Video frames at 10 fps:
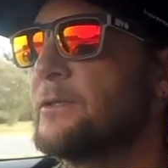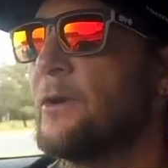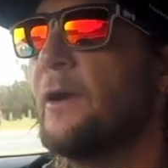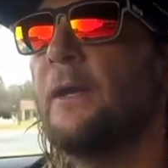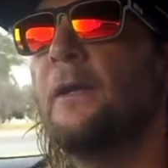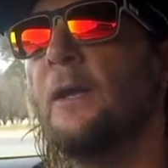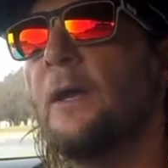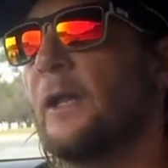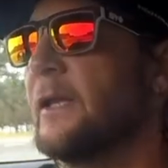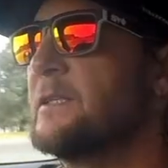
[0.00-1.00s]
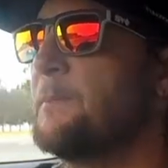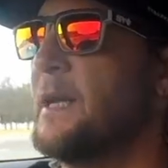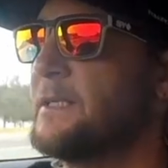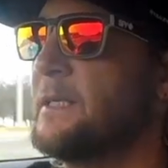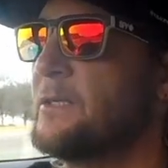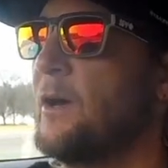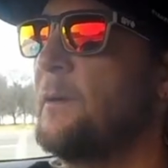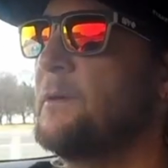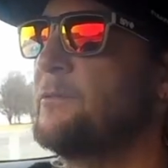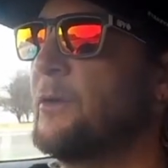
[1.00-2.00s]
to try and at least match that
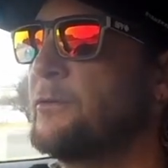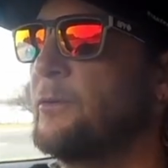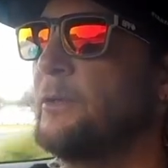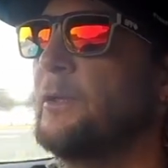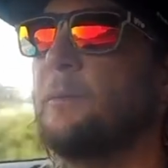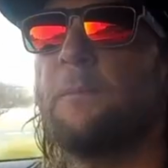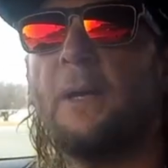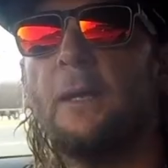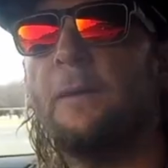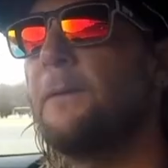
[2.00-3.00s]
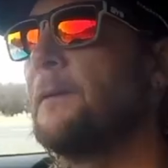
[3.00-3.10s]
time, if not do a little bit better.